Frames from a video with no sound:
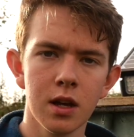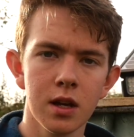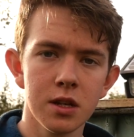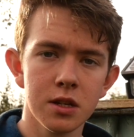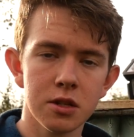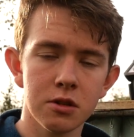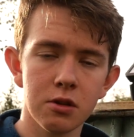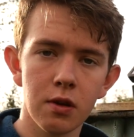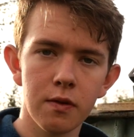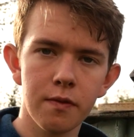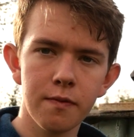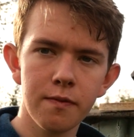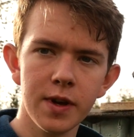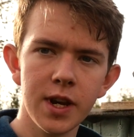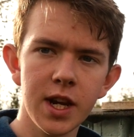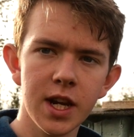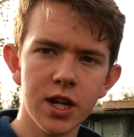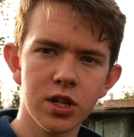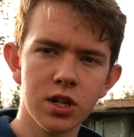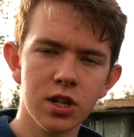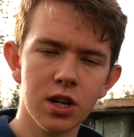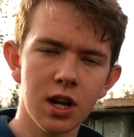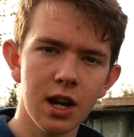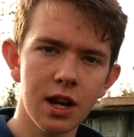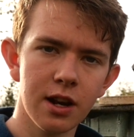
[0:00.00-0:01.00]
So I
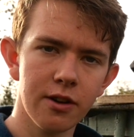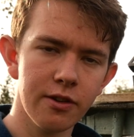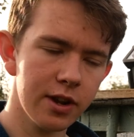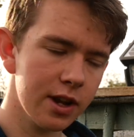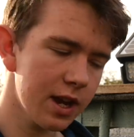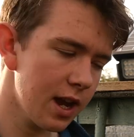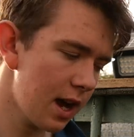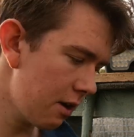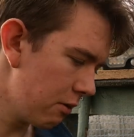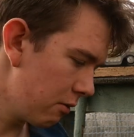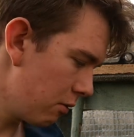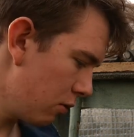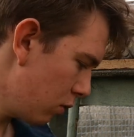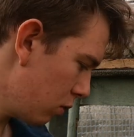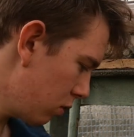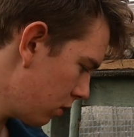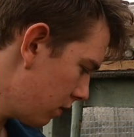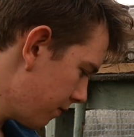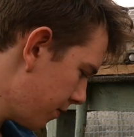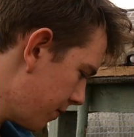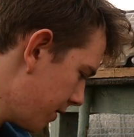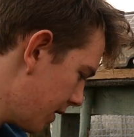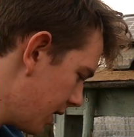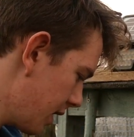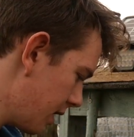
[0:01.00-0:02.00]
finished clearing out all
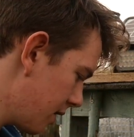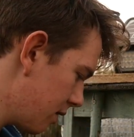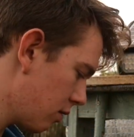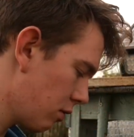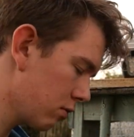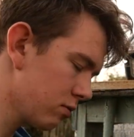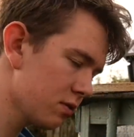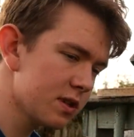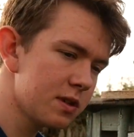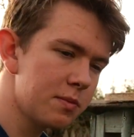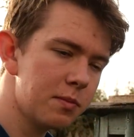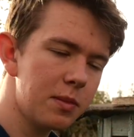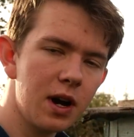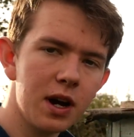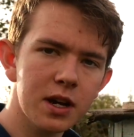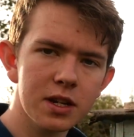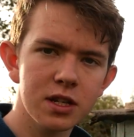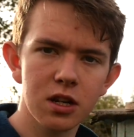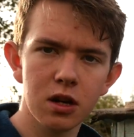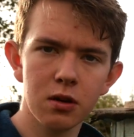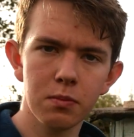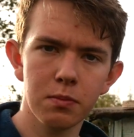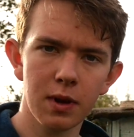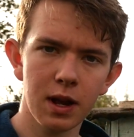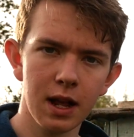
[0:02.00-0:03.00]
of the old
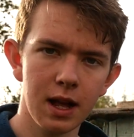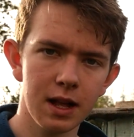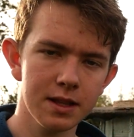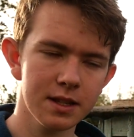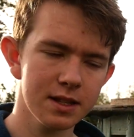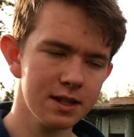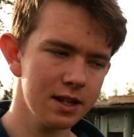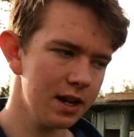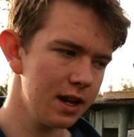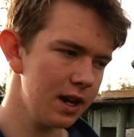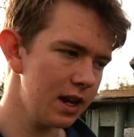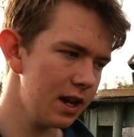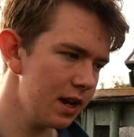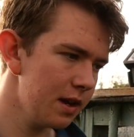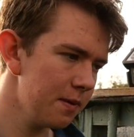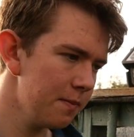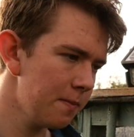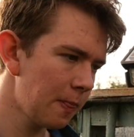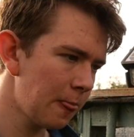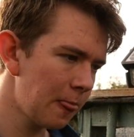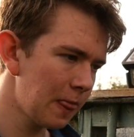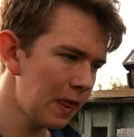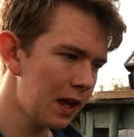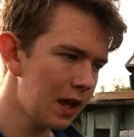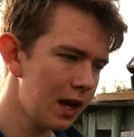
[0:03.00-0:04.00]
tomato plants in here,
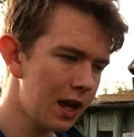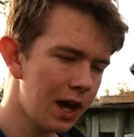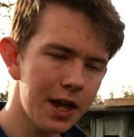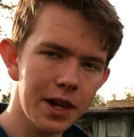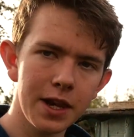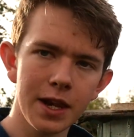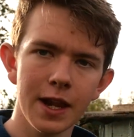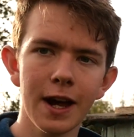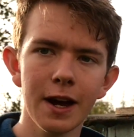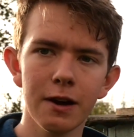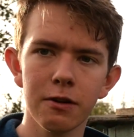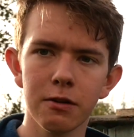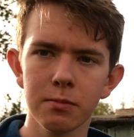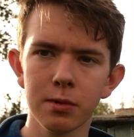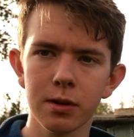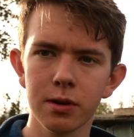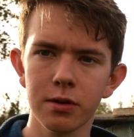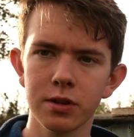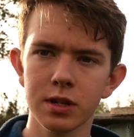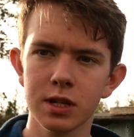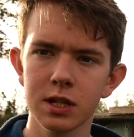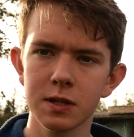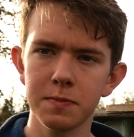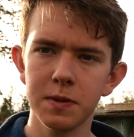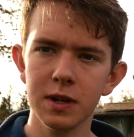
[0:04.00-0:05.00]
and now I'm
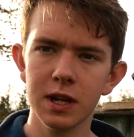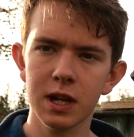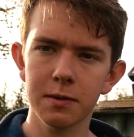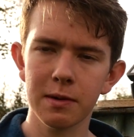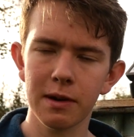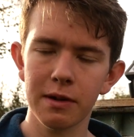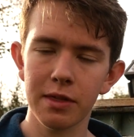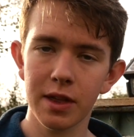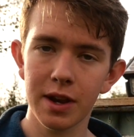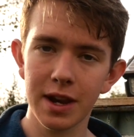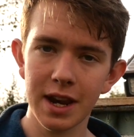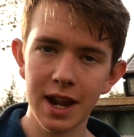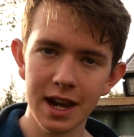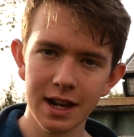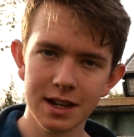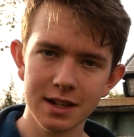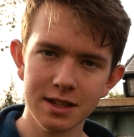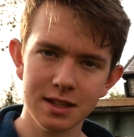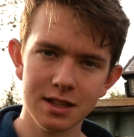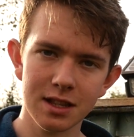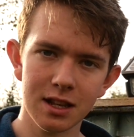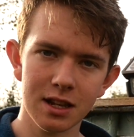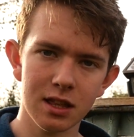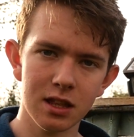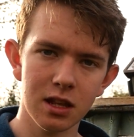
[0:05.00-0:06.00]
going to speak about the
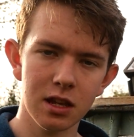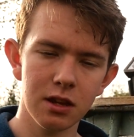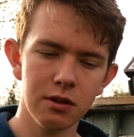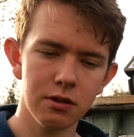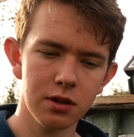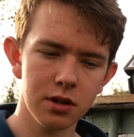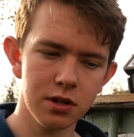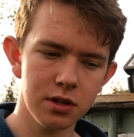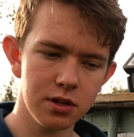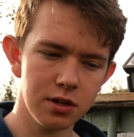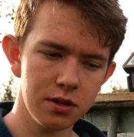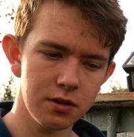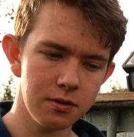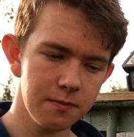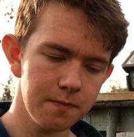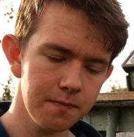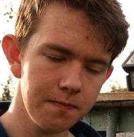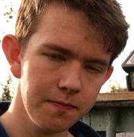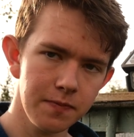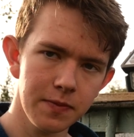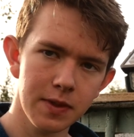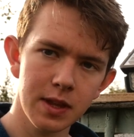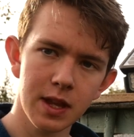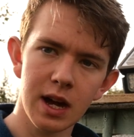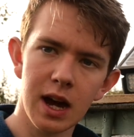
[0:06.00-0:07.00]
next thing that you can do,
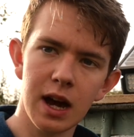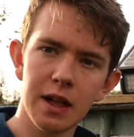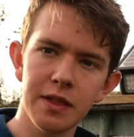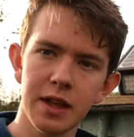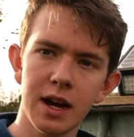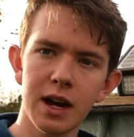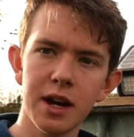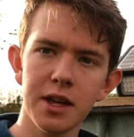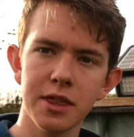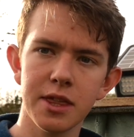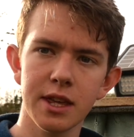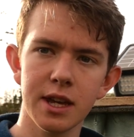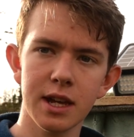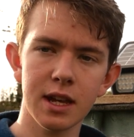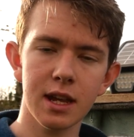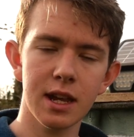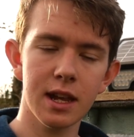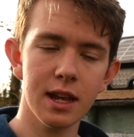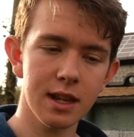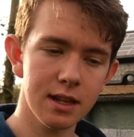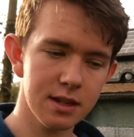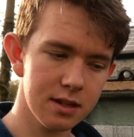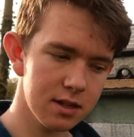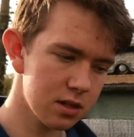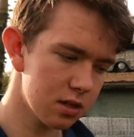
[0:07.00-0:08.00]
and that thing
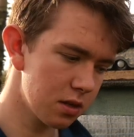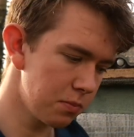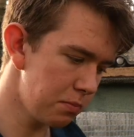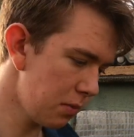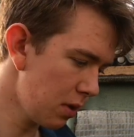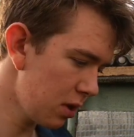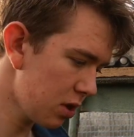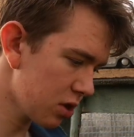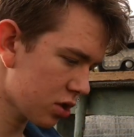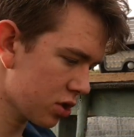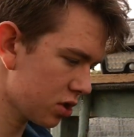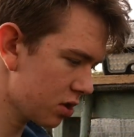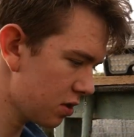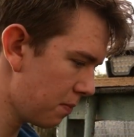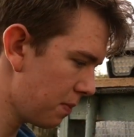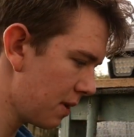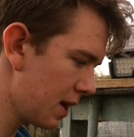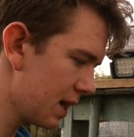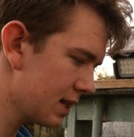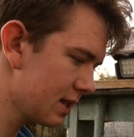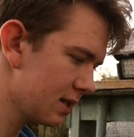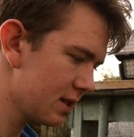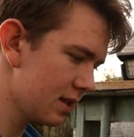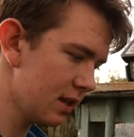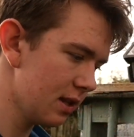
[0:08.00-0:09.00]
is to mulch the
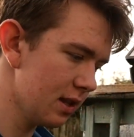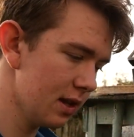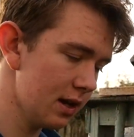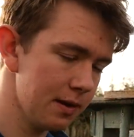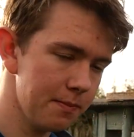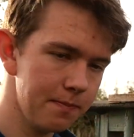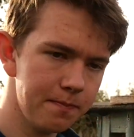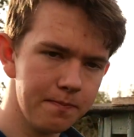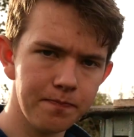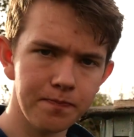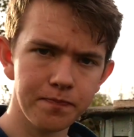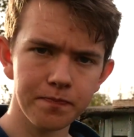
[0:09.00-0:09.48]
beds in there.